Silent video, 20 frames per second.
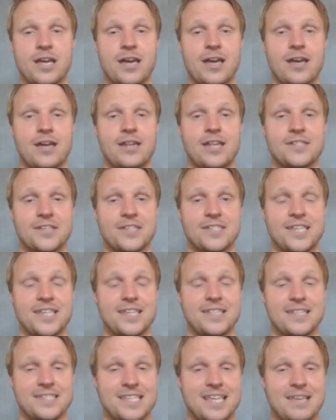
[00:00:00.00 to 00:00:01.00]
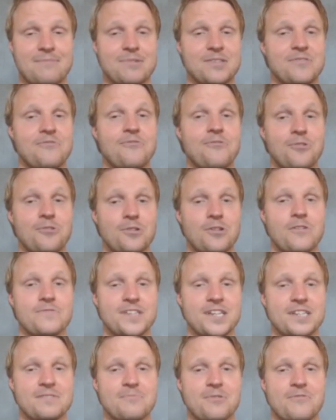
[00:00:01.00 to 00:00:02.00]
and as you can see, this team is full of
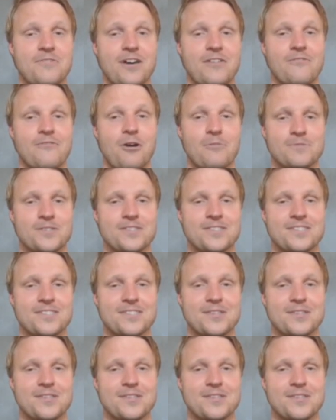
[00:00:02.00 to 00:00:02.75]
6.5 options.